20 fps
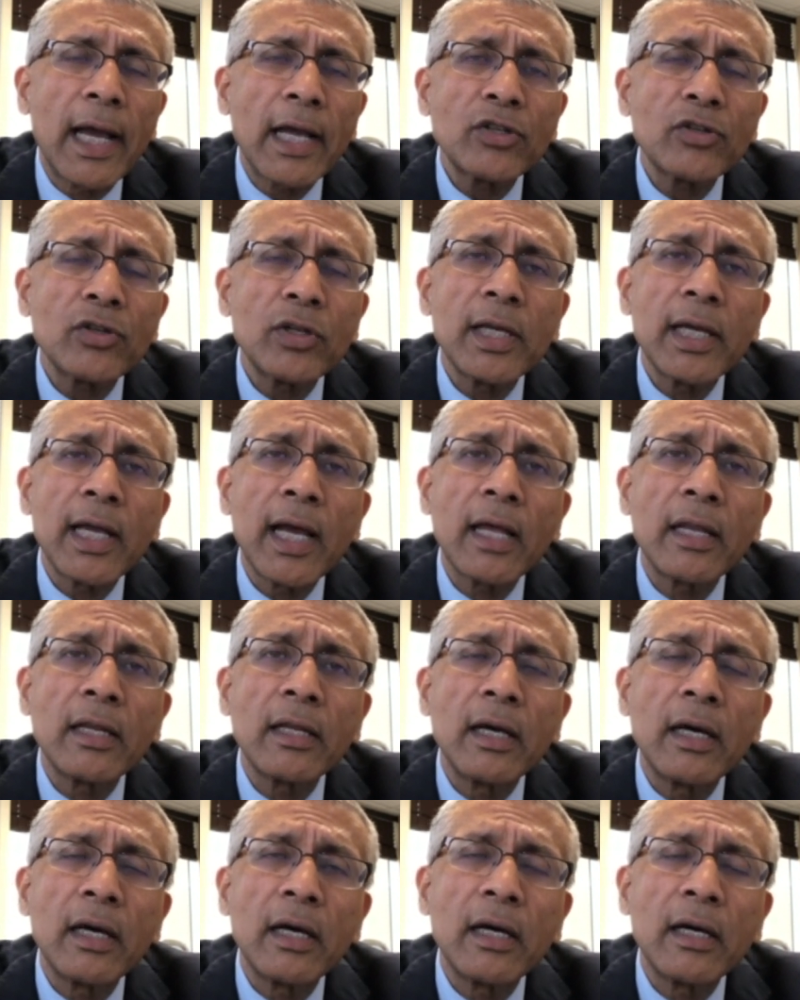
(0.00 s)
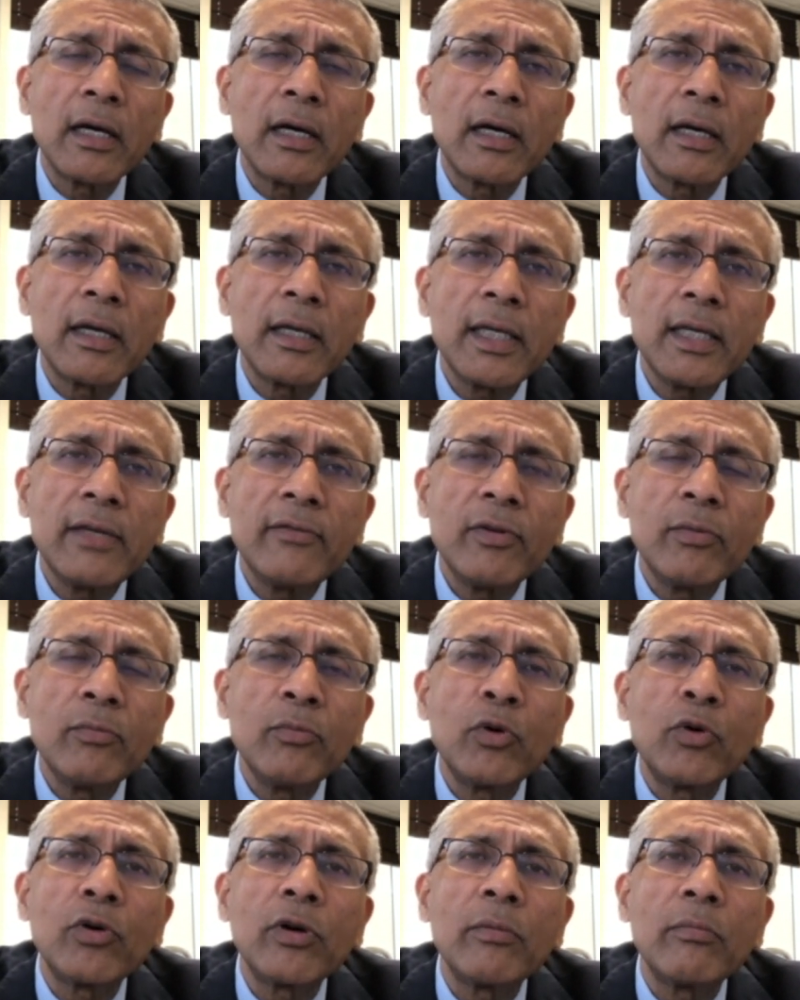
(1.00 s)
actually had
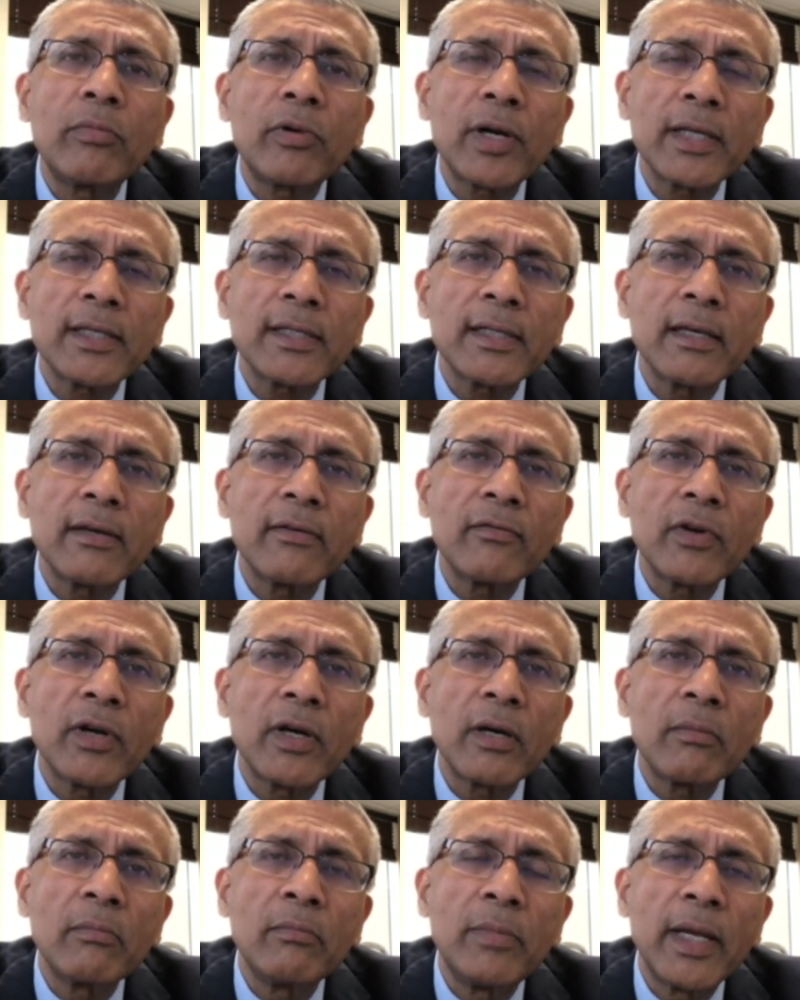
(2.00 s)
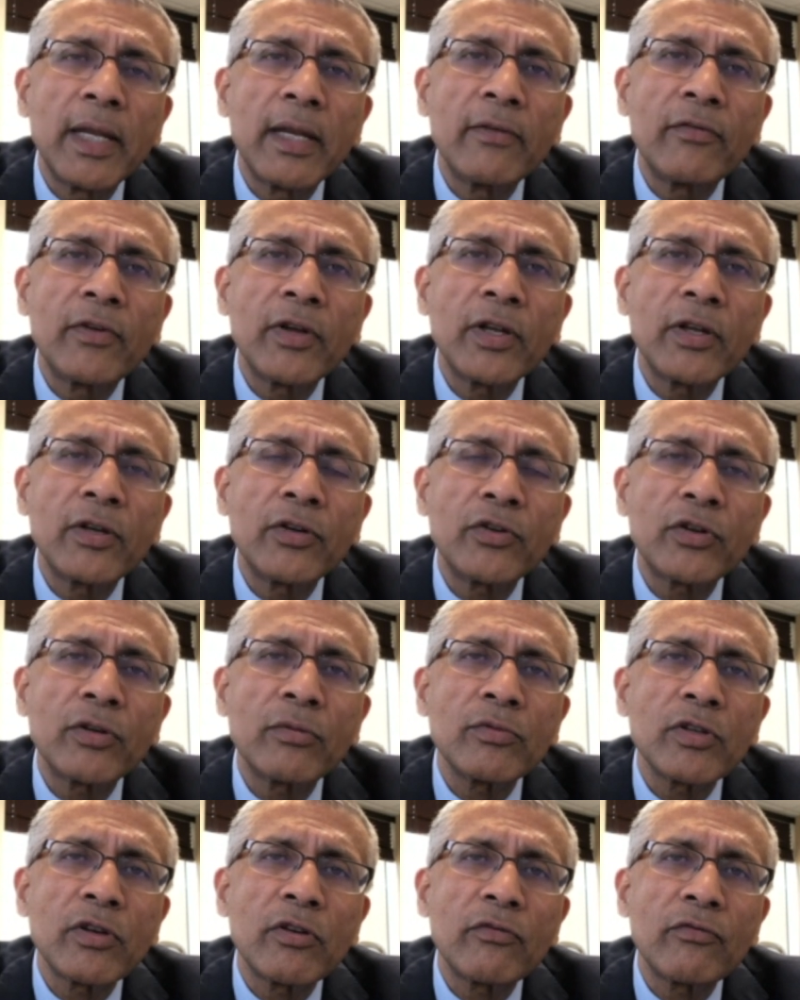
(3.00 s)
even more impressive benefit in
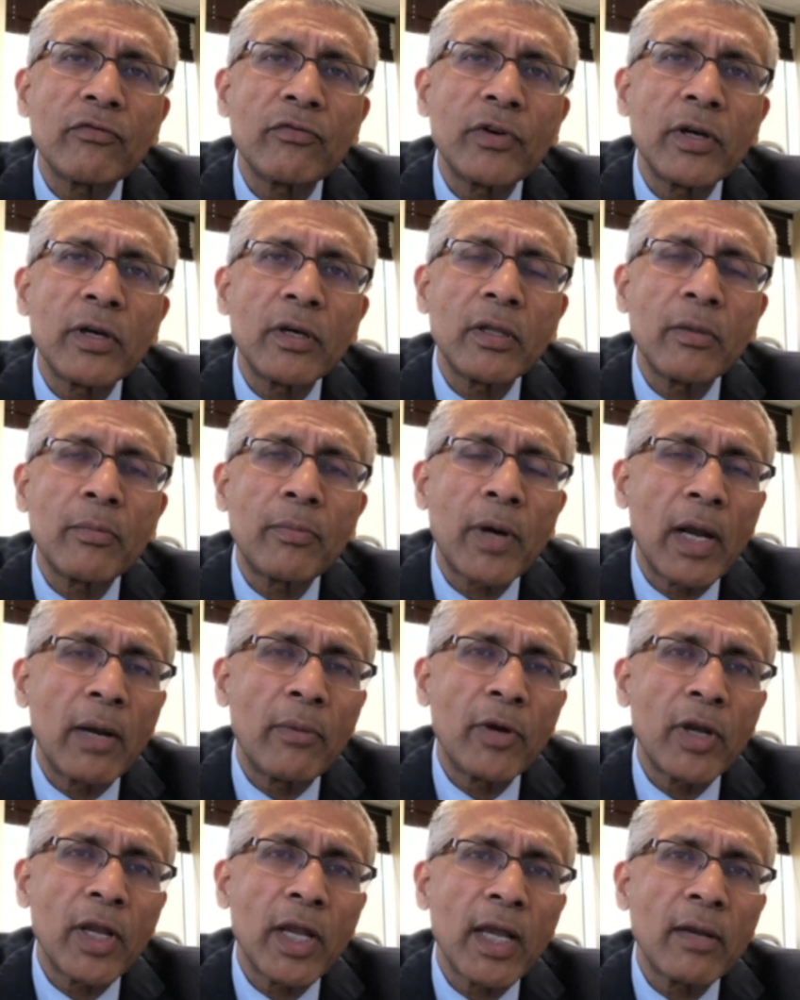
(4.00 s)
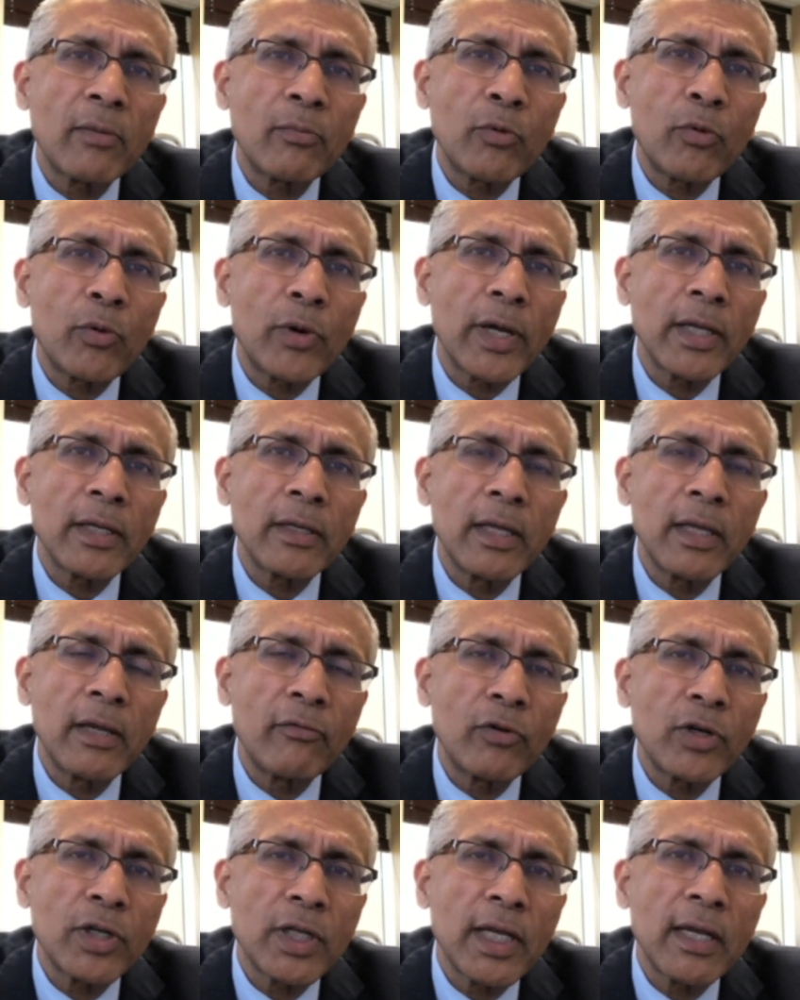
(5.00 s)
terms of the primary endpoint,
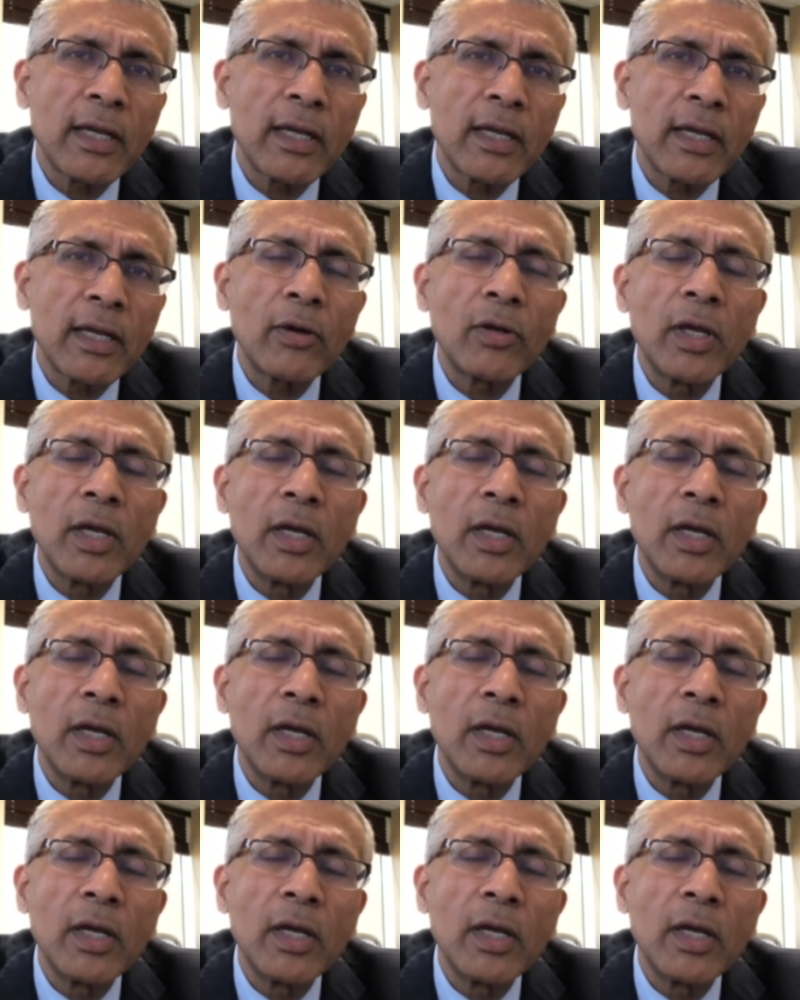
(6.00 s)
give or take about